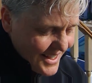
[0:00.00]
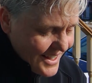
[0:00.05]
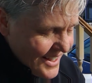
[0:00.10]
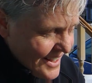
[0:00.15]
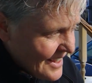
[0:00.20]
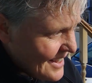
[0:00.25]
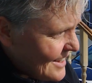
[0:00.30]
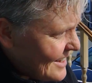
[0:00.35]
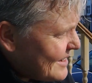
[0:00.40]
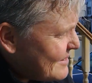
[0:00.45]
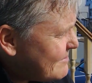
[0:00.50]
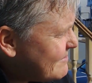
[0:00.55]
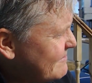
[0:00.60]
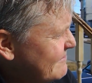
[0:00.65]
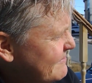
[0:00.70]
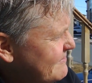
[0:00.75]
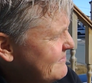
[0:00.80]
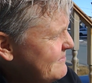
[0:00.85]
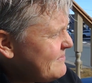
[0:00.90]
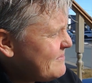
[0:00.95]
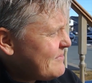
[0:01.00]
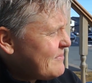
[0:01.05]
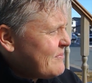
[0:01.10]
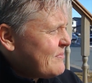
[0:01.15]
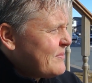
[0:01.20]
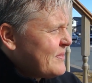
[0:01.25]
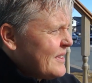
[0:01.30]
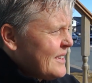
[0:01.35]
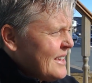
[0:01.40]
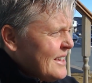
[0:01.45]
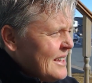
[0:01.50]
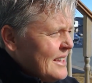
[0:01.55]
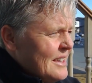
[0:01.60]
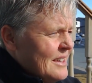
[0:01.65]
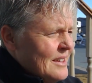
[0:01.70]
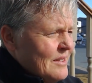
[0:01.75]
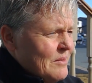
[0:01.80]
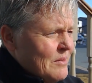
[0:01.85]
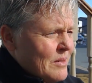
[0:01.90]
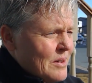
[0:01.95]
Um,
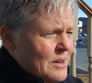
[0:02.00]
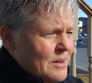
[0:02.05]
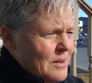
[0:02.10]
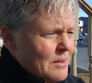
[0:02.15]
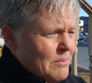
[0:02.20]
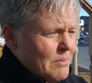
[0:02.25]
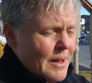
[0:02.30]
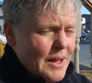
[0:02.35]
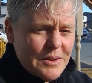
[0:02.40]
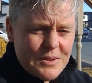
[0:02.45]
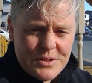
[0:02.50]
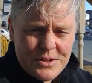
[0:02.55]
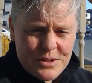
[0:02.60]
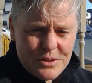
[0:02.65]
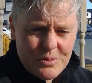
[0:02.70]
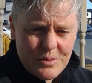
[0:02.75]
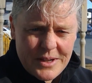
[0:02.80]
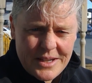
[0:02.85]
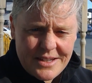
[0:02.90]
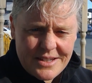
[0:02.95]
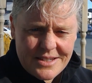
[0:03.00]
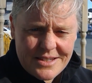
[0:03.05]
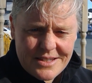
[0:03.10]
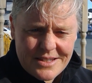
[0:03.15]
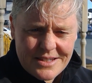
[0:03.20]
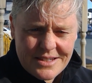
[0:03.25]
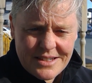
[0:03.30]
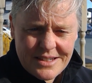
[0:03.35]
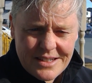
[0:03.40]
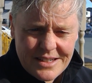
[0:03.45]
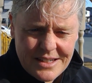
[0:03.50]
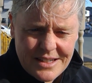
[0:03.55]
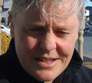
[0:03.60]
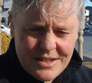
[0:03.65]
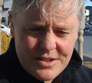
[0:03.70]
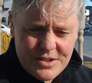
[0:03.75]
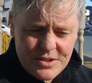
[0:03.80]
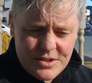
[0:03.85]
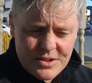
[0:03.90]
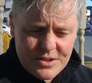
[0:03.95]
we're about 2 weeks
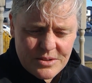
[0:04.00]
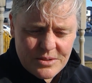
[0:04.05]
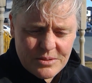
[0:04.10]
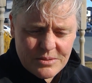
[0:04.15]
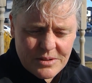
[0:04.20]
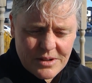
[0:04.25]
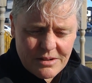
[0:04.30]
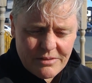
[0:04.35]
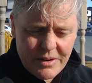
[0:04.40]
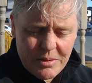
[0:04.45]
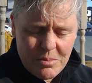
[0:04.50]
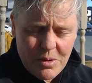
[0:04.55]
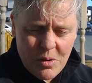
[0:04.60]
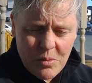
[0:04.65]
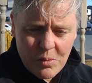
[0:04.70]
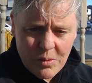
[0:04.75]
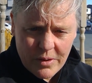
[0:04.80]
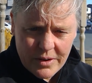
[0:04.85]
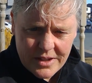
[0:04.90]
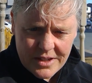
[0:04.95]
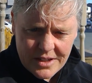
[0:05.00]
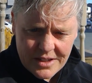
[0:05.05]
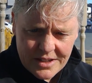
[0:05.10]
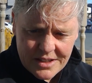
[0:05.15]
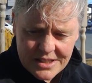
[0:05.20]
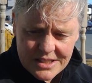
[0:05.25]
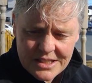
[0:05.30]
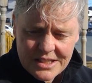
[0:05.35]
into our remote working,